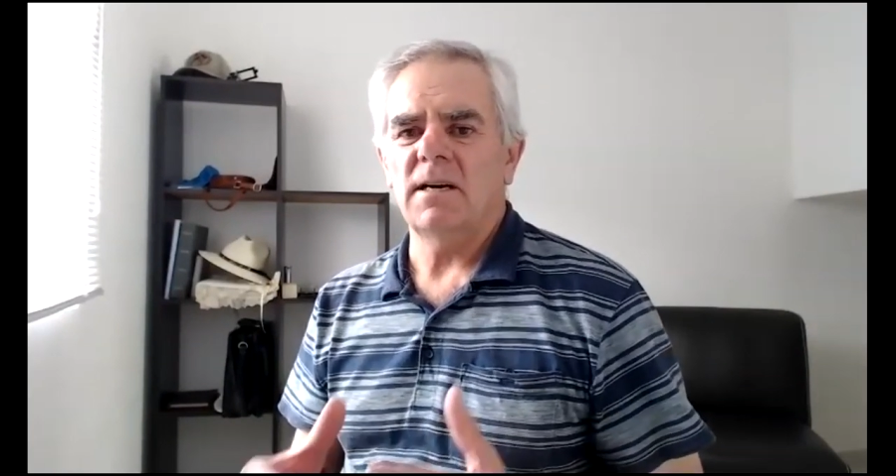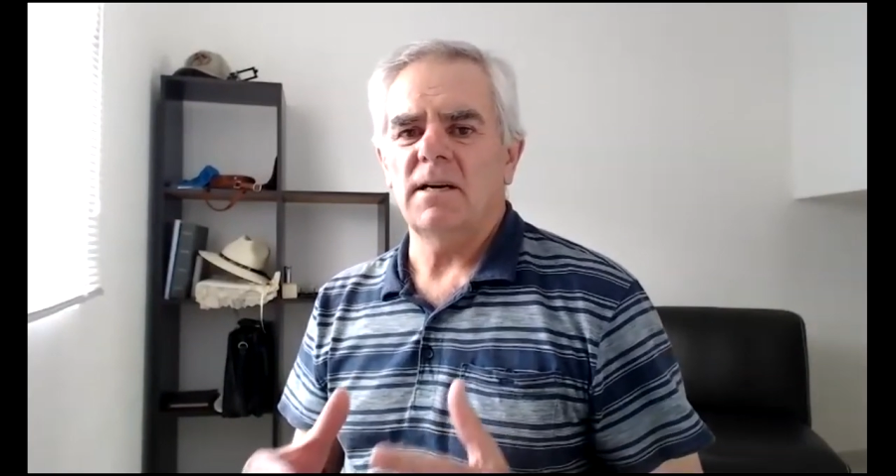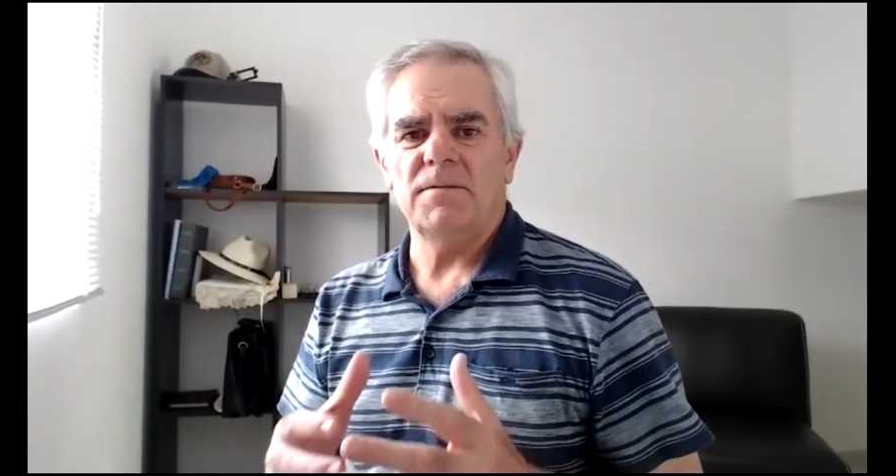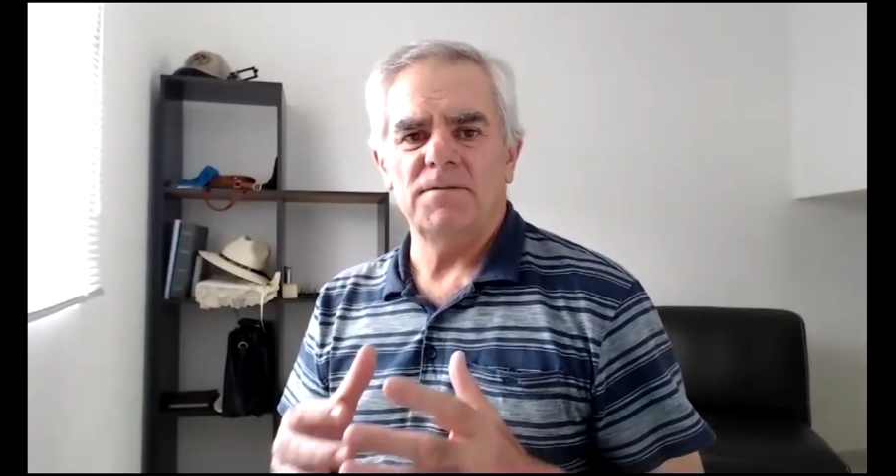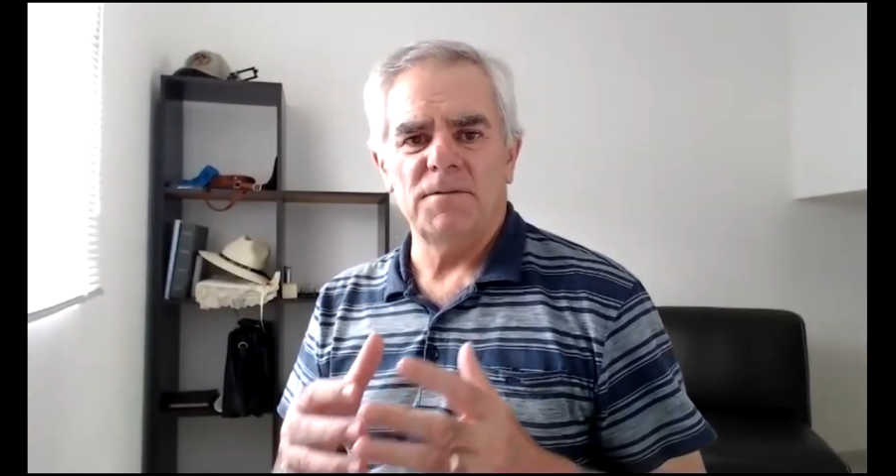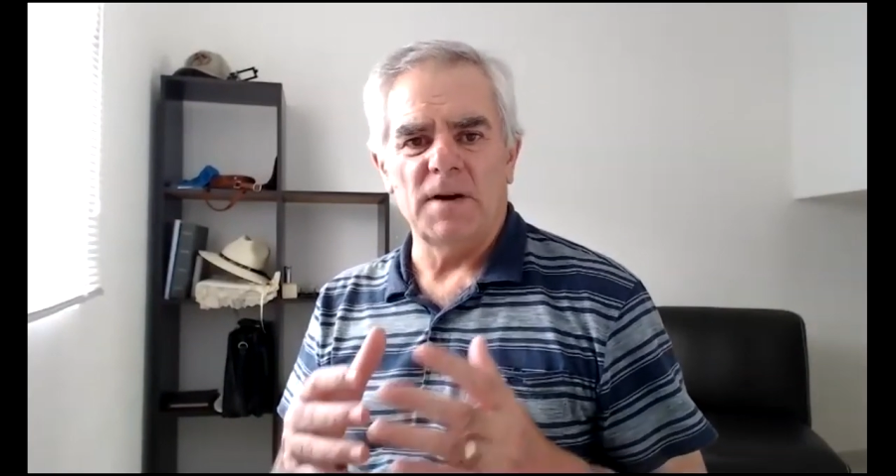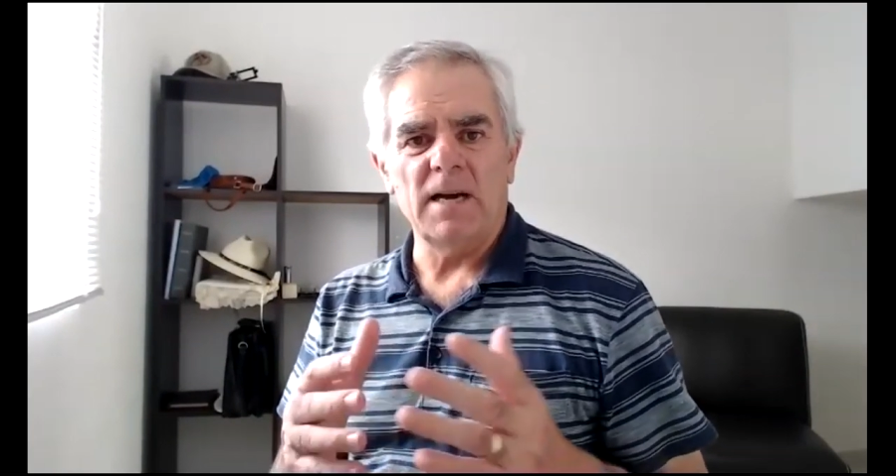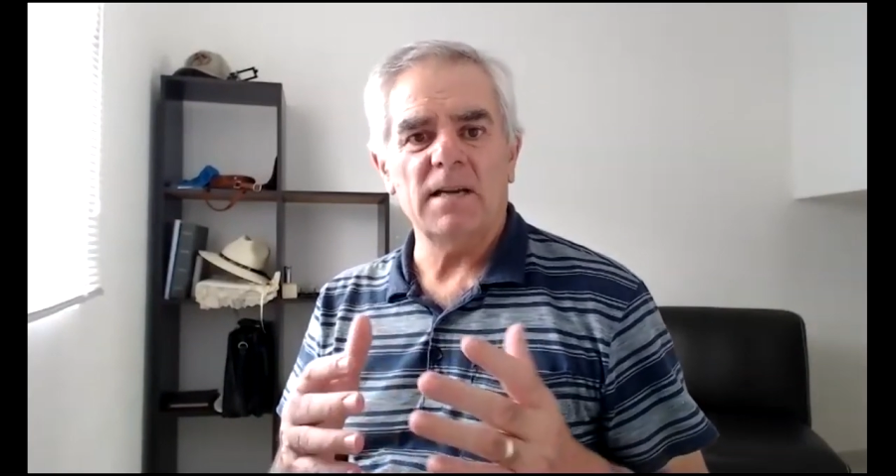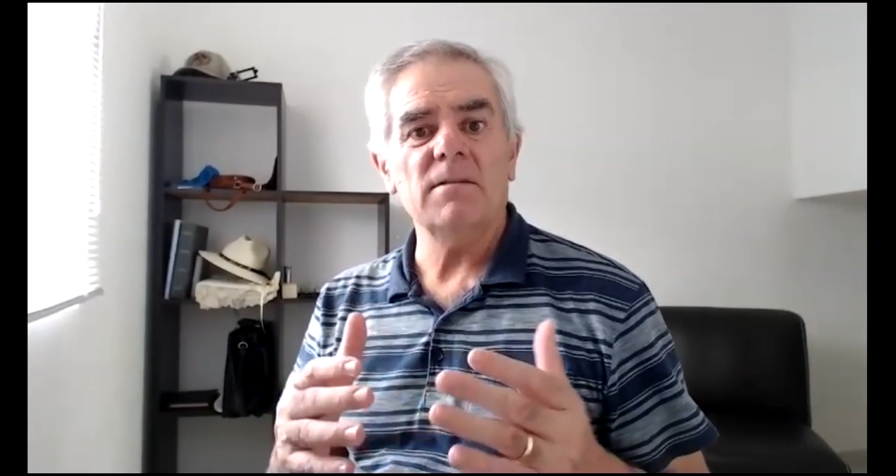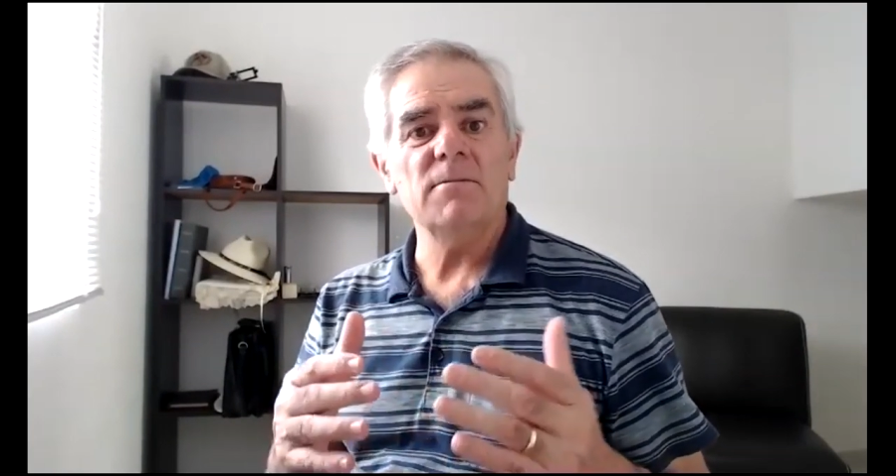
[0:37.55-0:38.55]
find
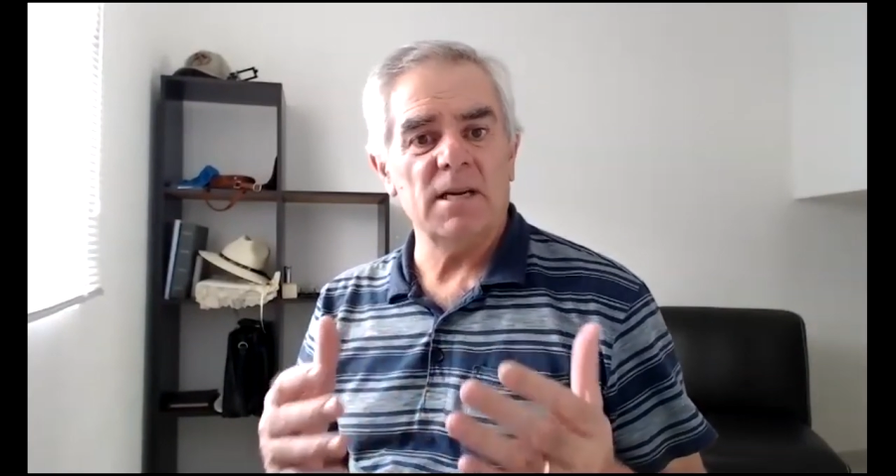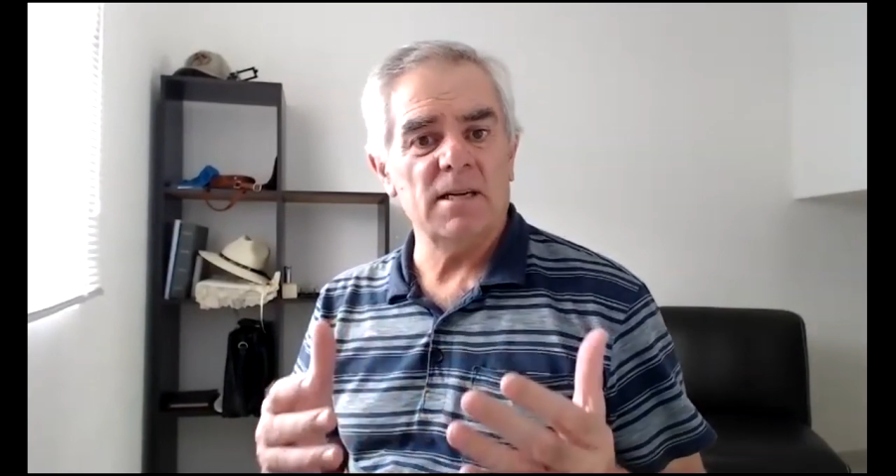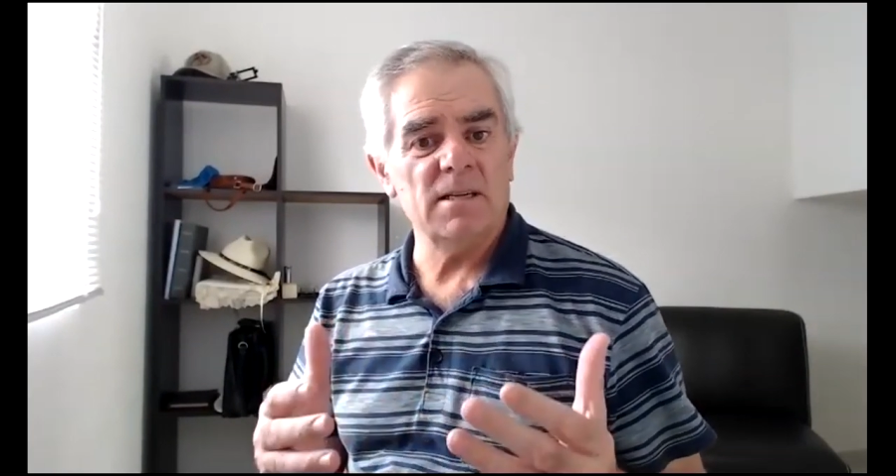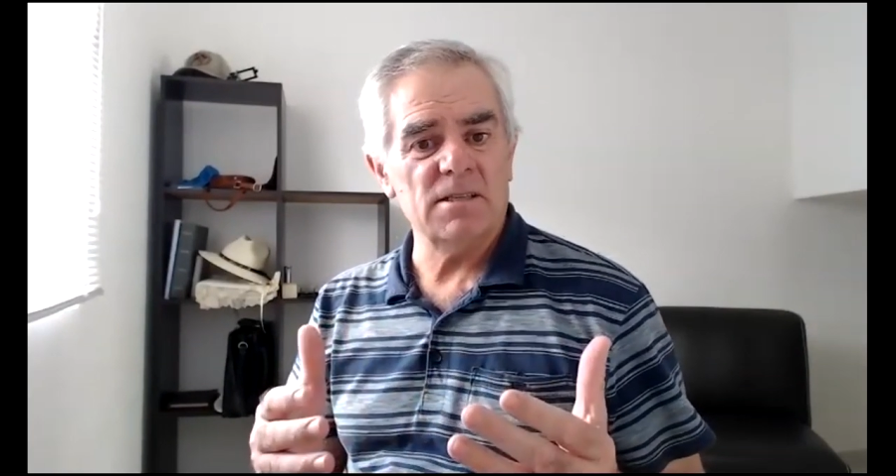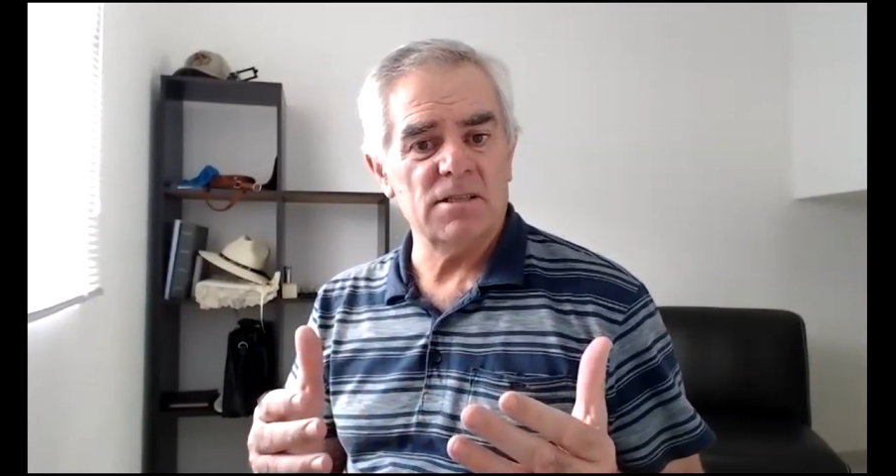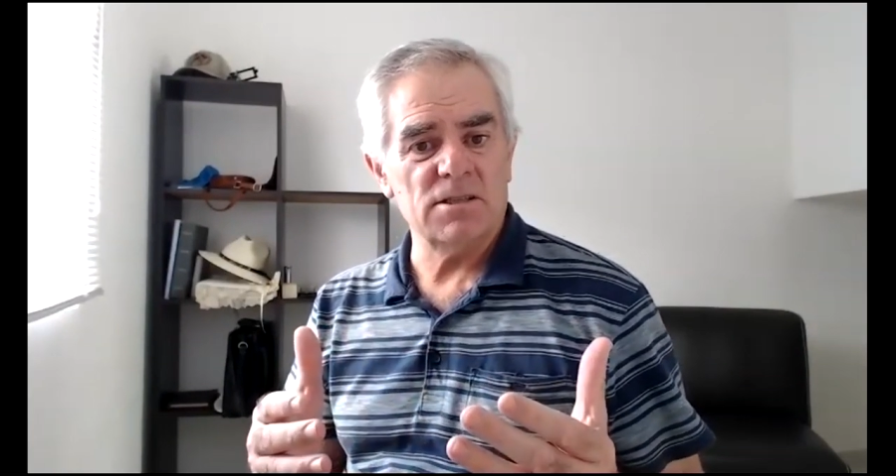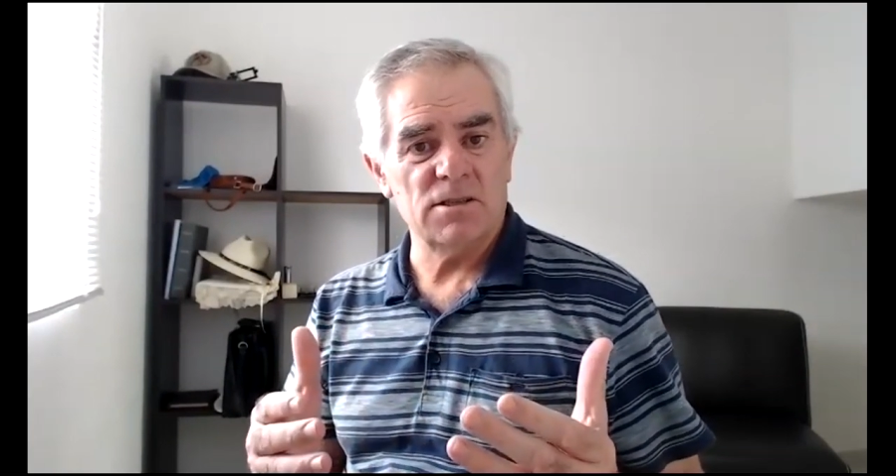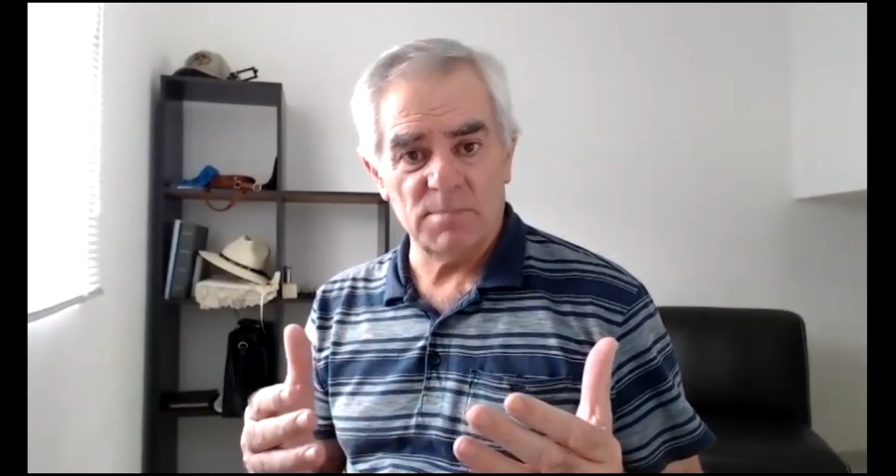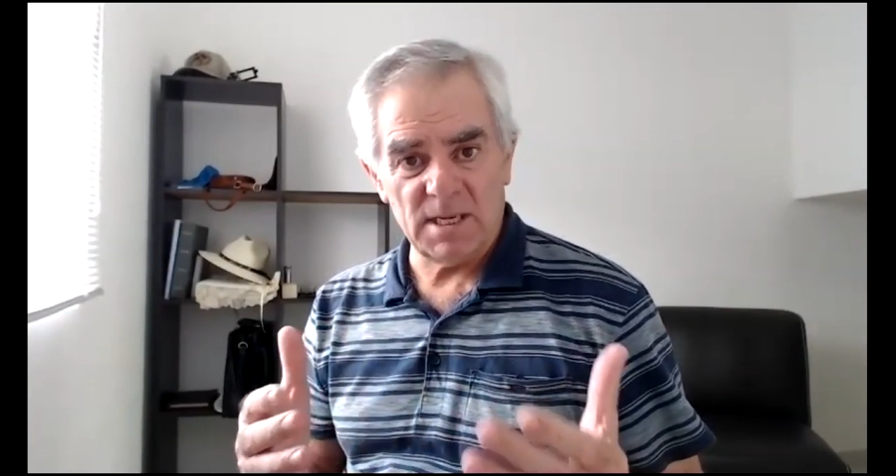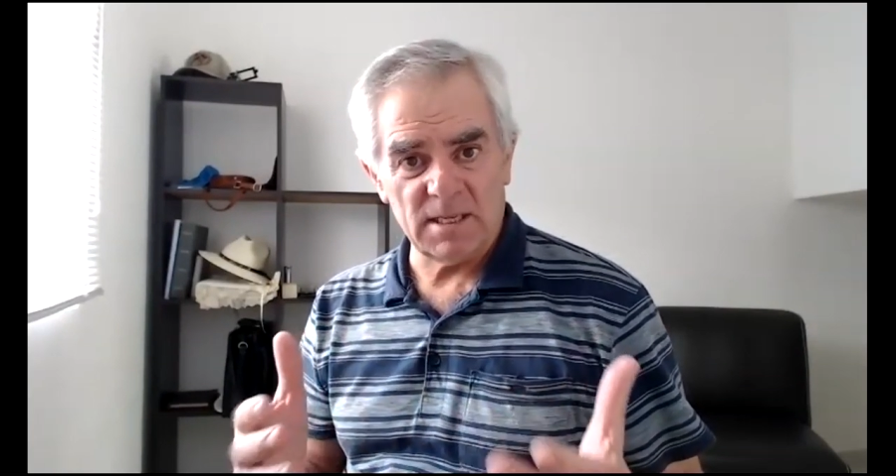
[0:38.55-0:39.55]
ways to make
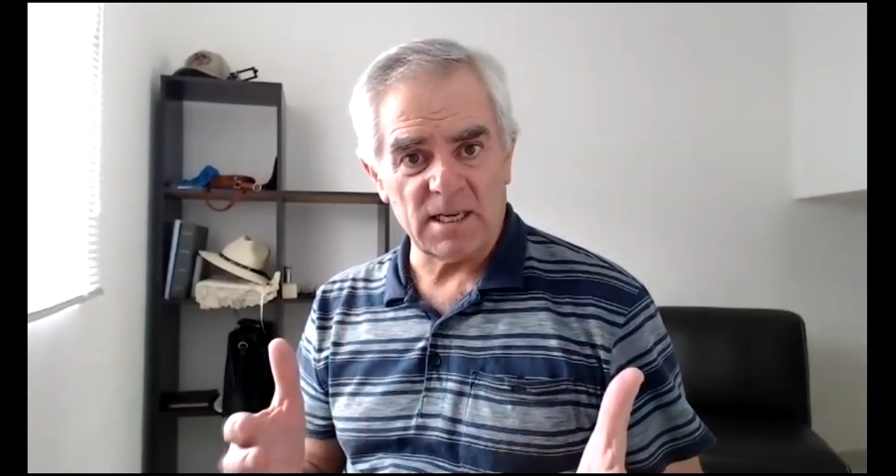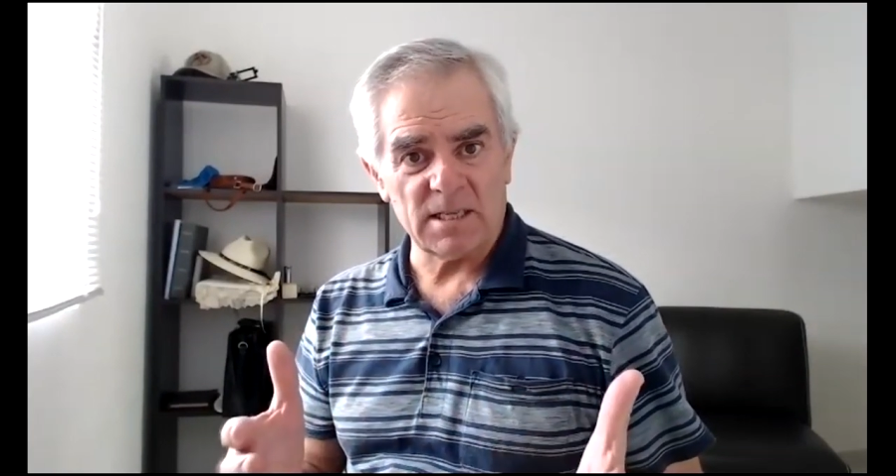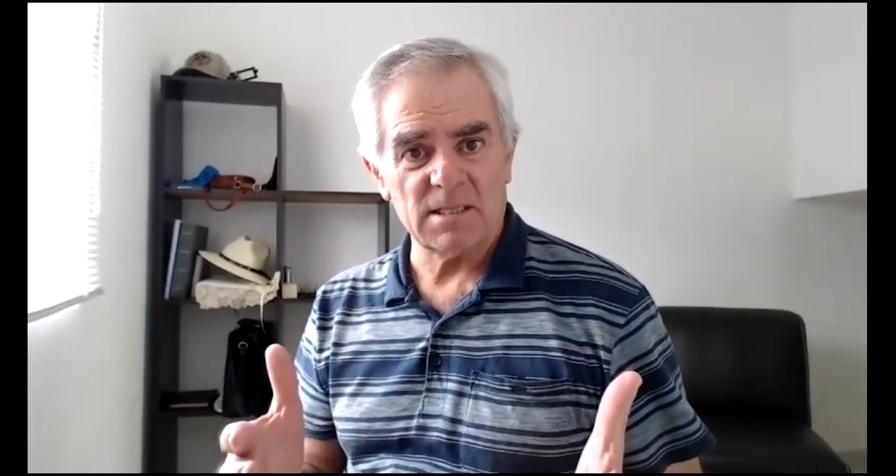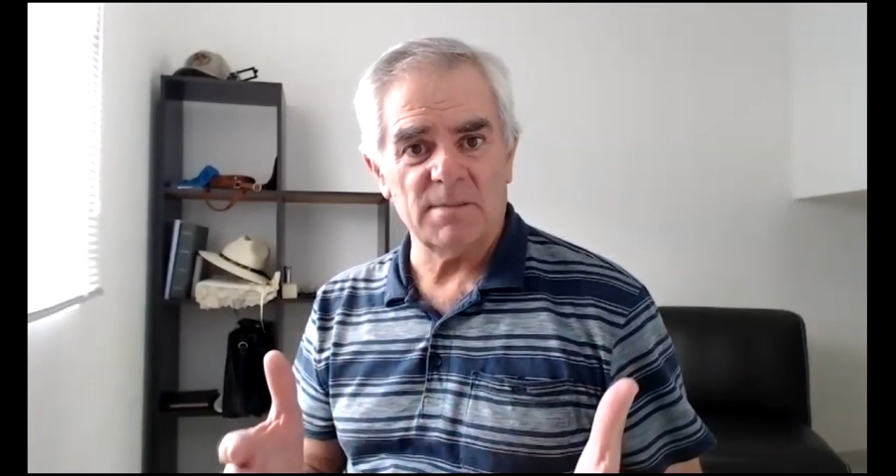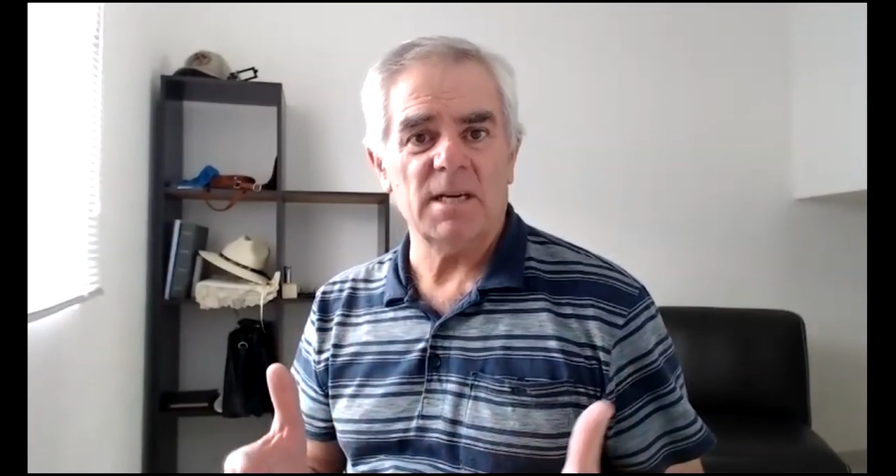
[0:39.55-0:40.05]
extra money.